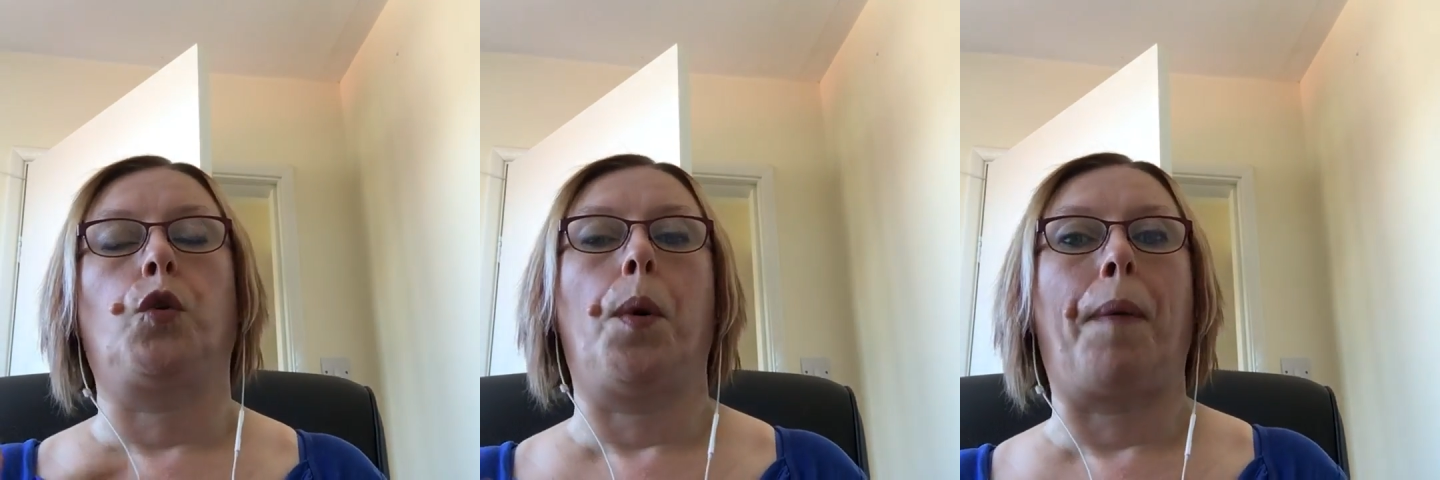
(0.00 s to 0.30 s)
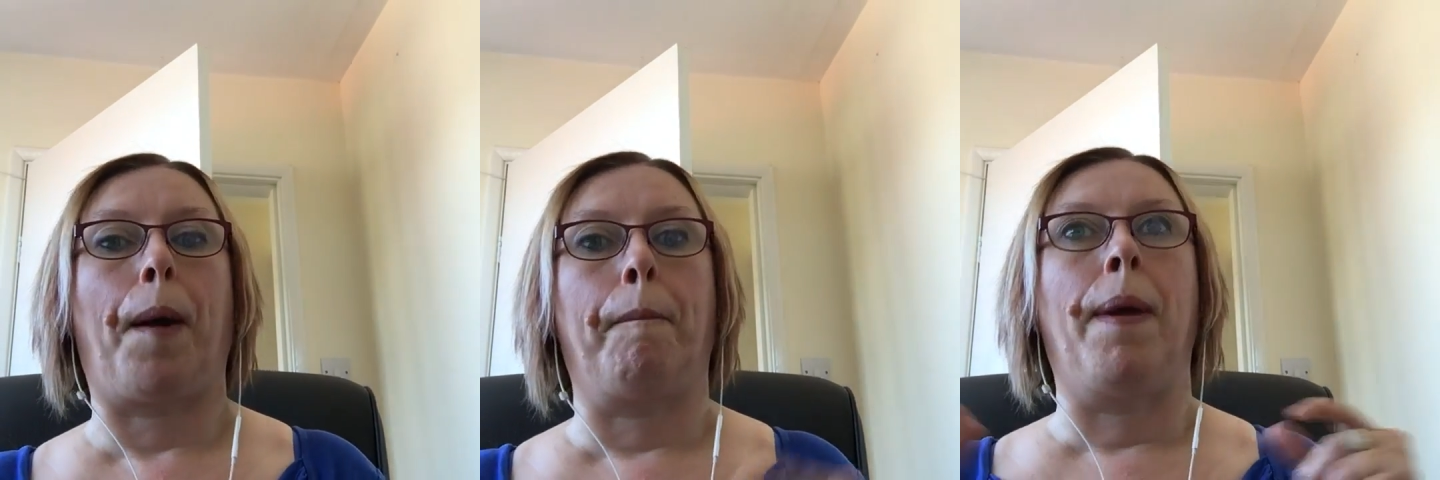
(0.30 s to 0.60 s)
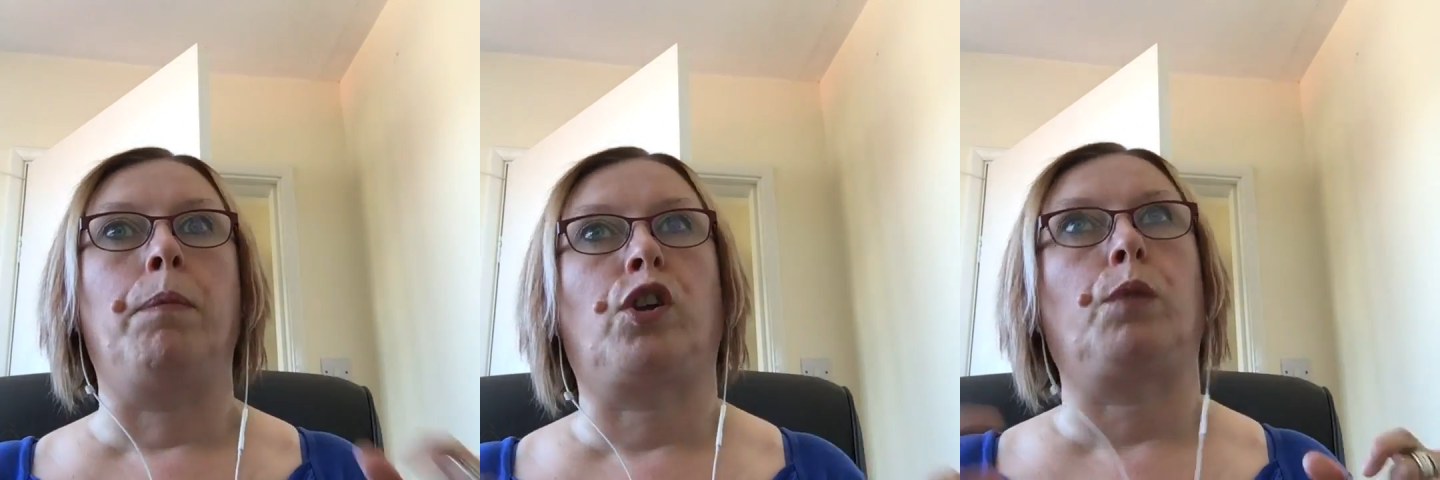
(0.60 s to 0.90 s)
to you about
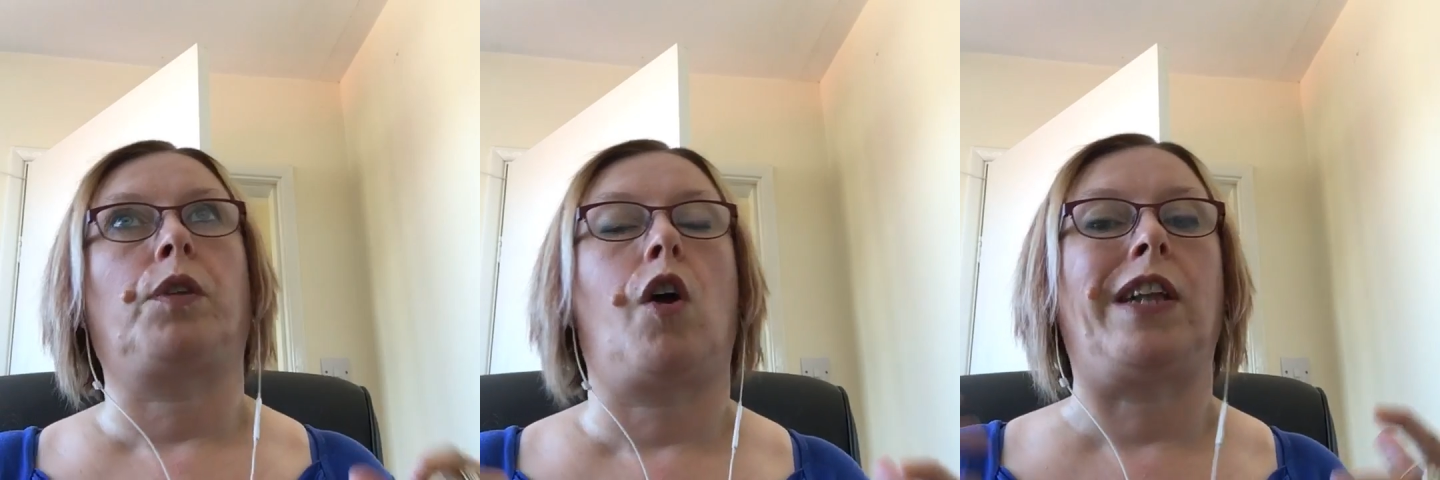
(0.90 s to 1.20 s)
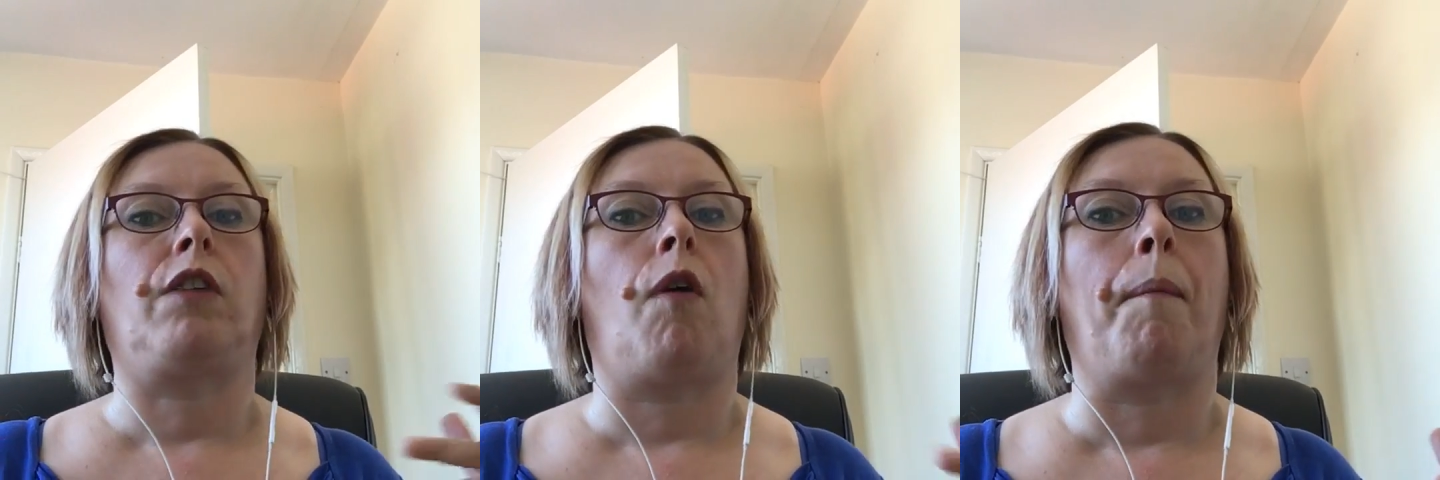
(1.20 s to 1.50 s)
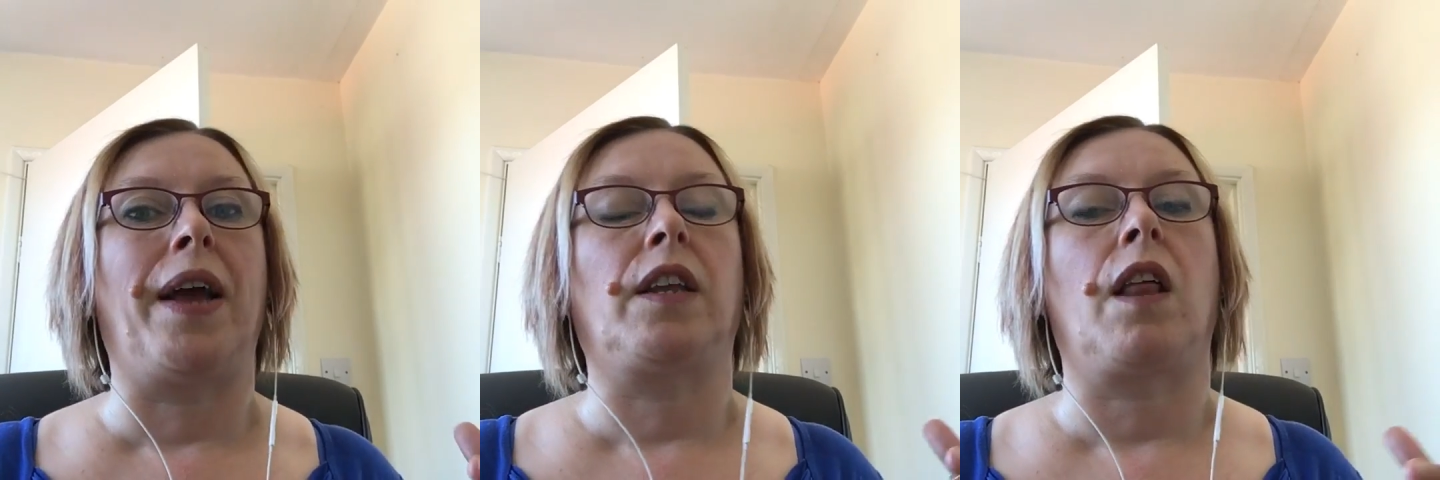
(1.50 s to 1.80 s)
membership sites that are
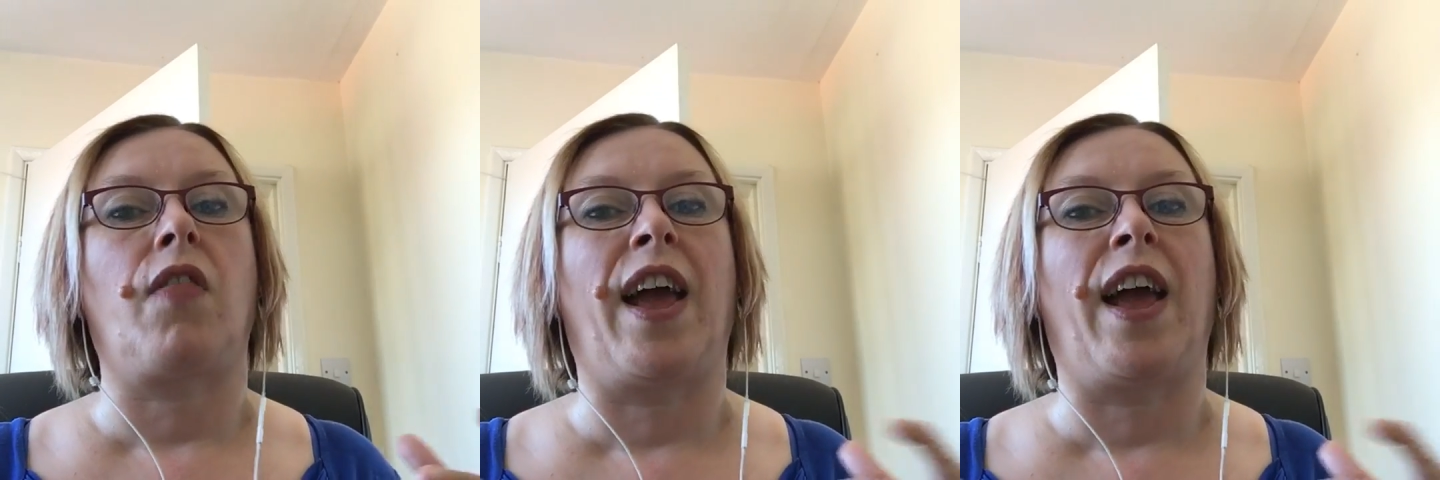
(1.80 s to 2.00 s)
amazing,